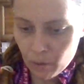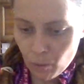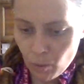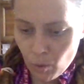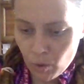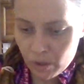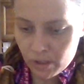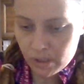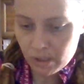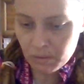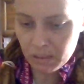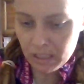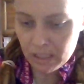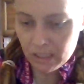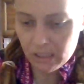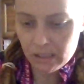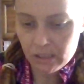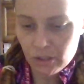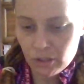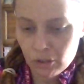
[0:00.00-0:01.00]
or somebody
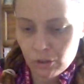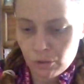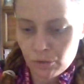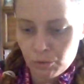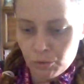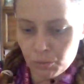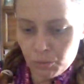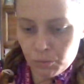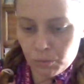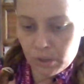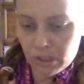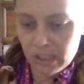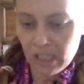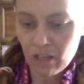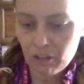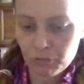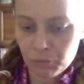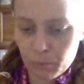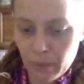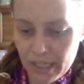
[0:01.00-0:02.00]
needs to
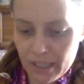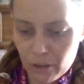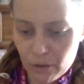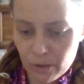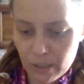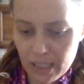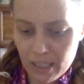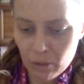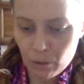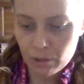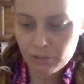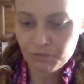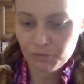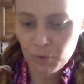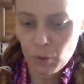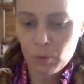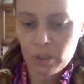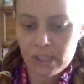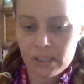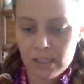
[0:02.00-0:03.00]
self-regulate or
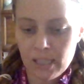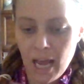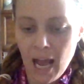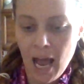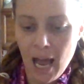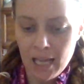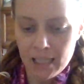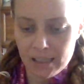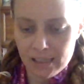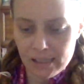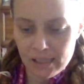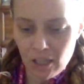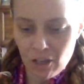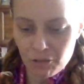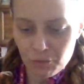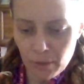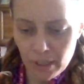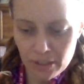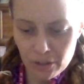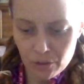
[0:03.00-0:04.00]
focus on
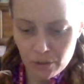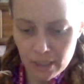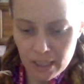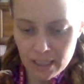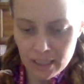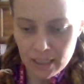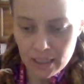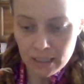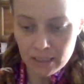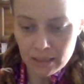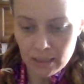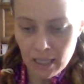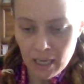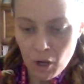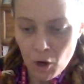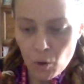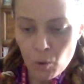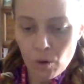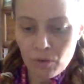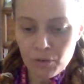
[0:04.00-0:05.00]
self-regulating.
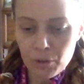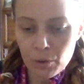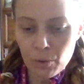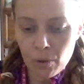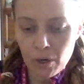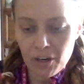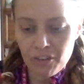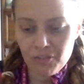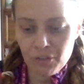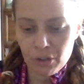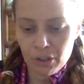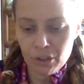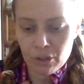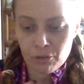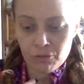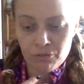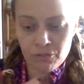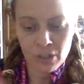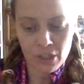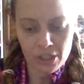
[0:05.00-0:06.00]
Whoever you are, I feel like you're
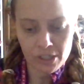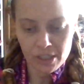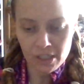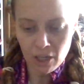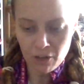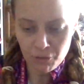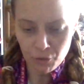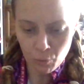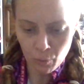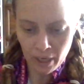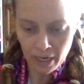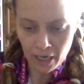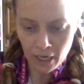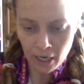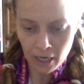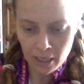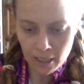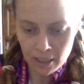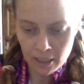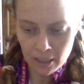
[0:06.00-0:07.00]
very
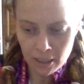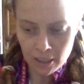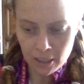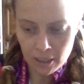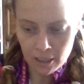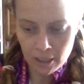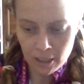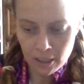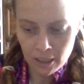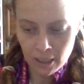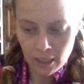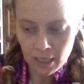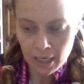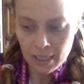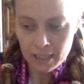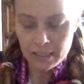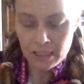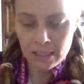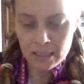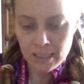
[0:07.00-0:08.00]
self-aware
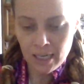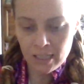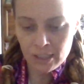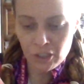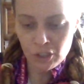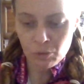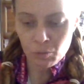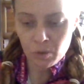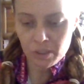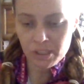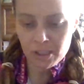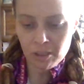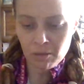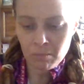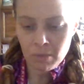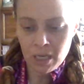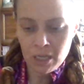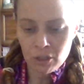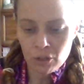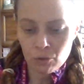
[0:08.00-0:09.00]
the intention was to
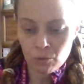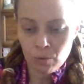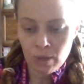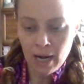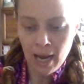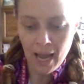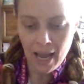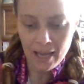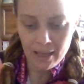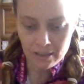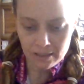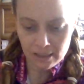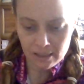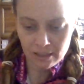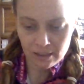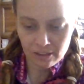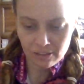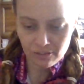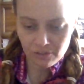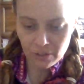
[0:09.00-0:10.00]
make you not
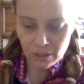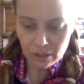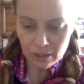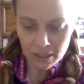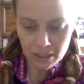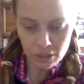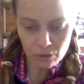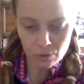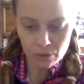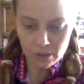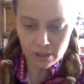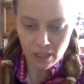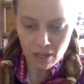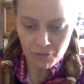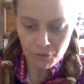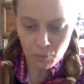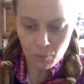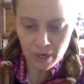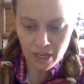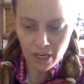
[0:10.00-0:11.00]
feel like you were
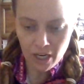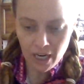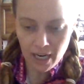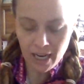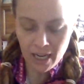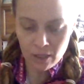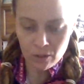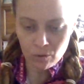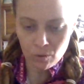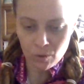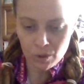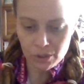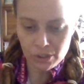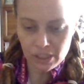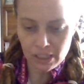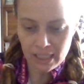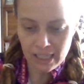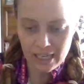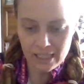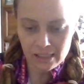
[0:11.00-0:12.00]
self-aware and or to
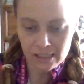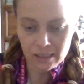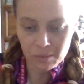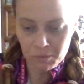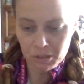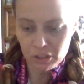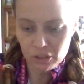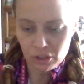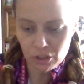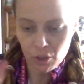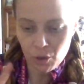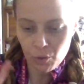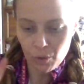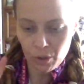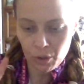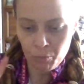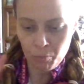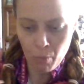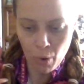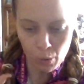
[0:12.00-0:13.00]
get somebody so
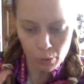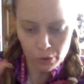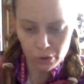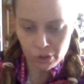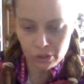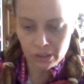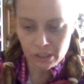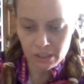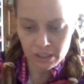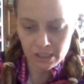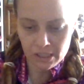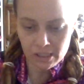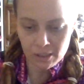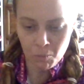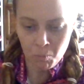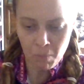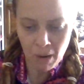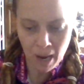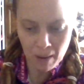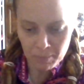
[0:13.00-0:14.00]
emotionally
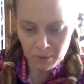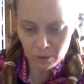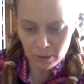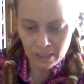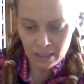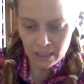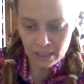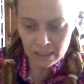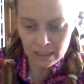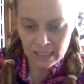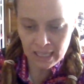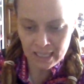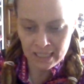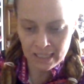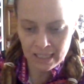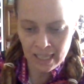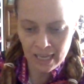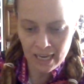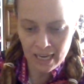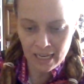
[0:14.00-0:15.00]
discombobulated that
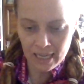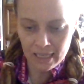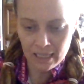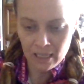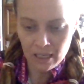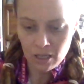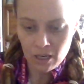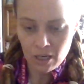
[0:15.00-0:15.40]
they